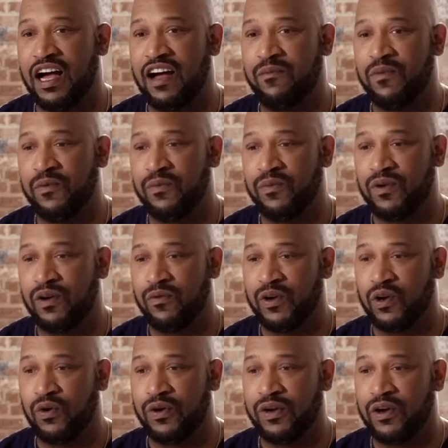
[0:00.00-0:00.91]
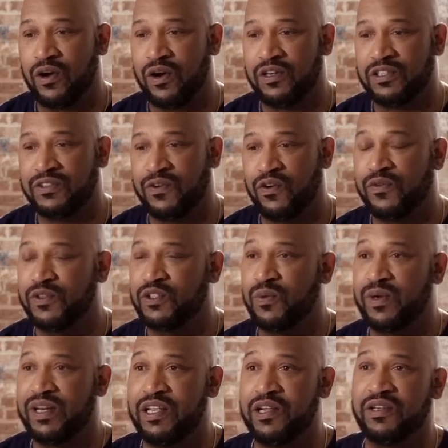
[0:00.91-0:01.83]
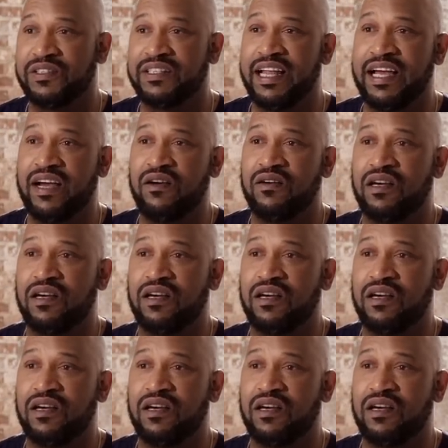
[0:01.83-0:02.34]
I've been a recording artist for over 20 years now.